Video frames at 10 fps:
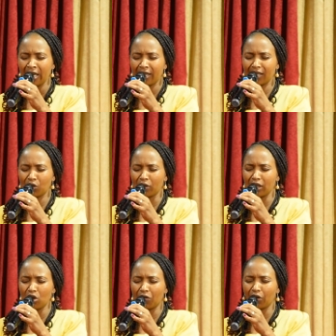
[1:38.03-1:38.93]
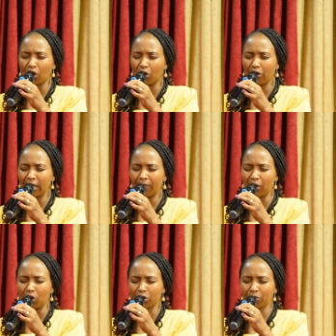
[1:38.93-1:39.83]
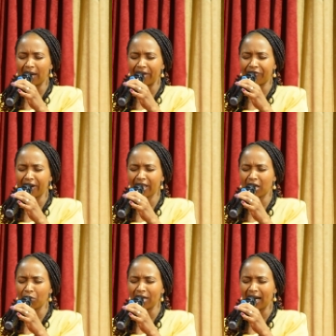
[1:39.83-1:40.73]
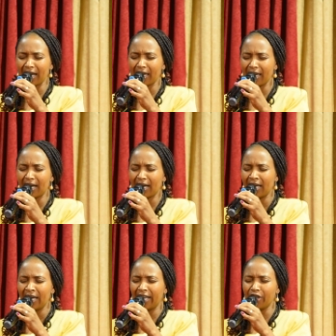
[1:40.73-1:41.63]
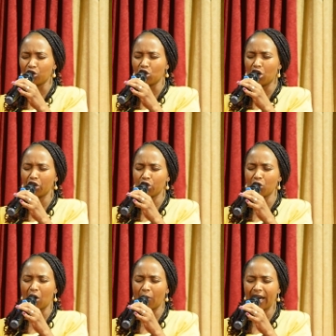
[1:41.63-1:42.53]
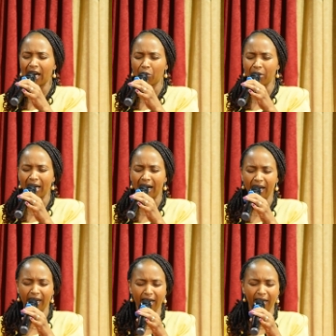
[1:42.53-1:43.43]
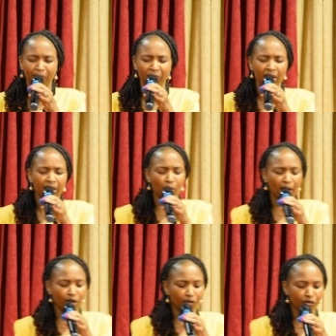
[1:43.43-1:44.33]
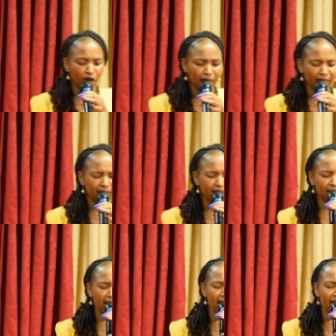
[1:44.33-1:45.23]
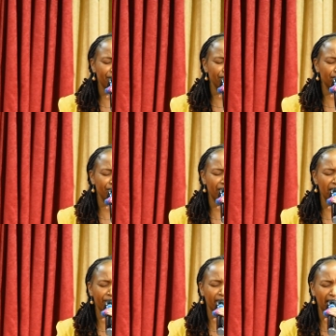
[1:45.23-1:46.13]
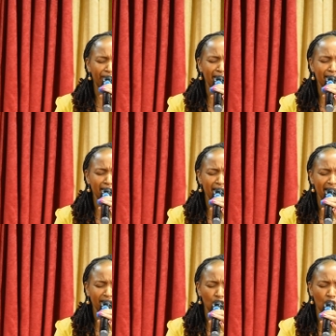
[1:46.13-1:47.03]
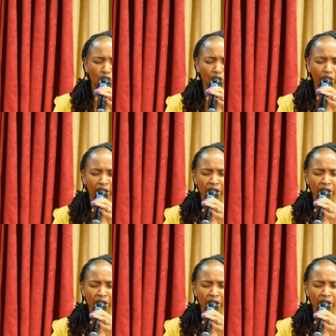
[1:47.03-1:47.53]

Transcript: Thank you, King of Glory, because my Father, we are here, and God, you are where we are here. The word of God in Isaiah 55 11 says that God,